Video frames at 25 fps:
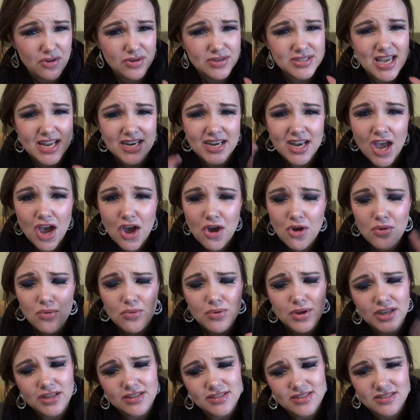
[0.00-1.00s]
because I
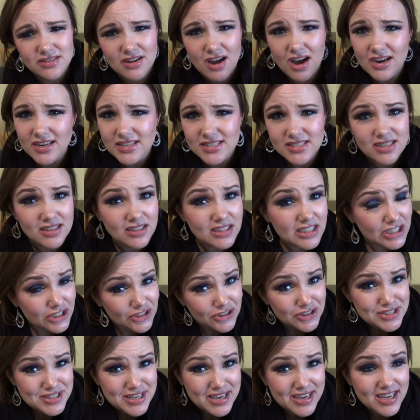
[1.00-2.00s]
know it's not even as
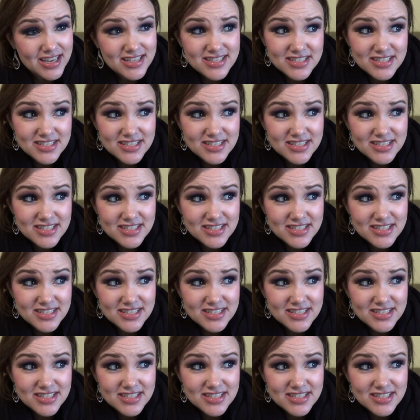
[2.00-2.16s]
clear as